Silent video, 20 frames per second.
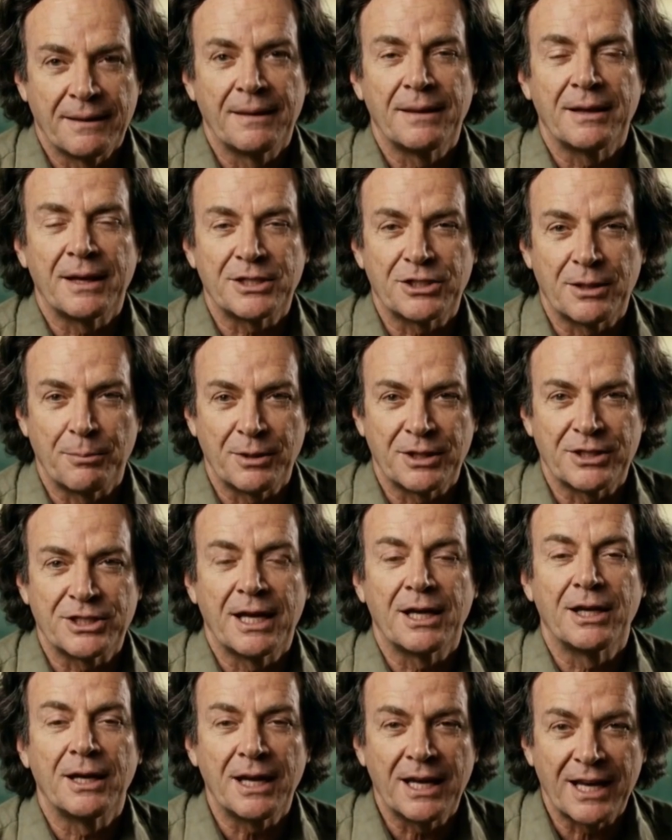There's a
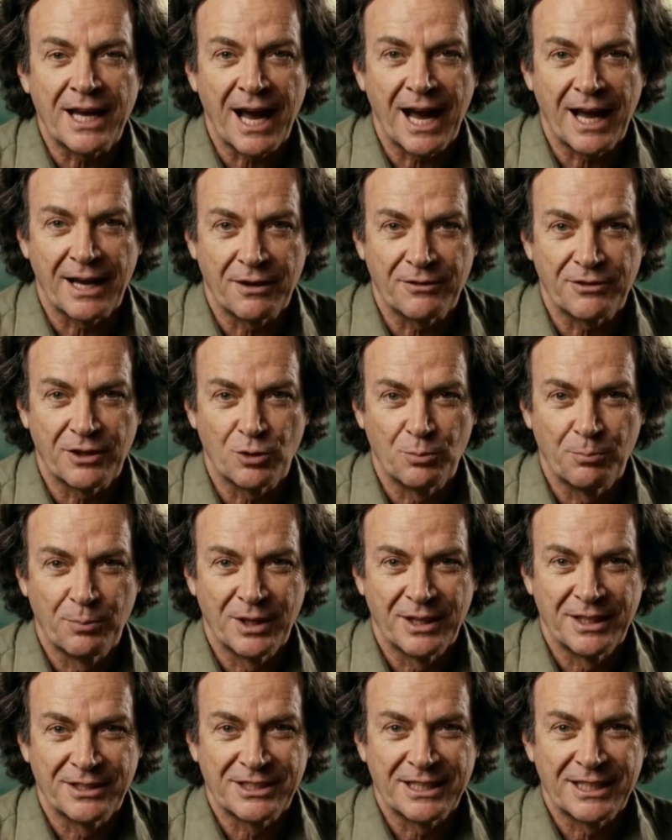particular kind of
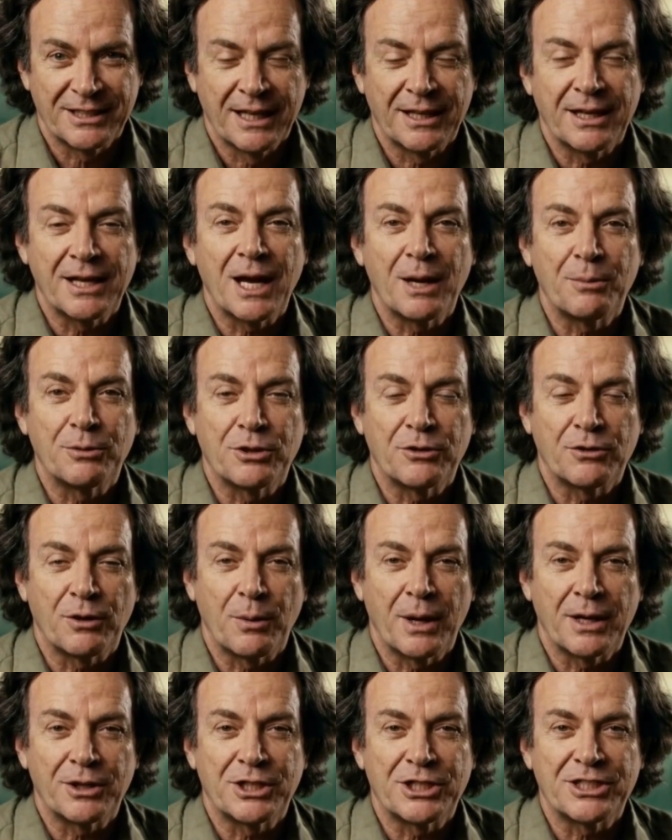humility that comes from
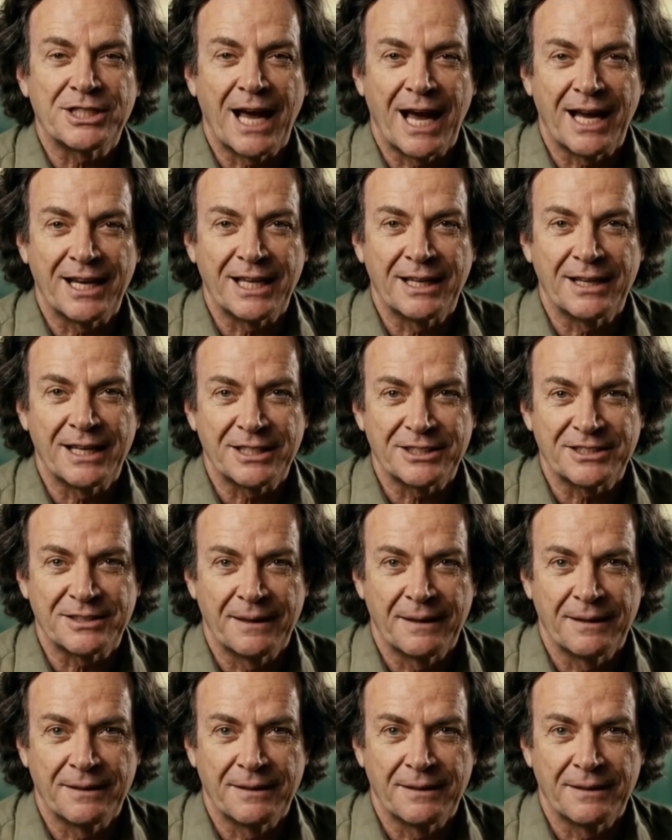understanding this.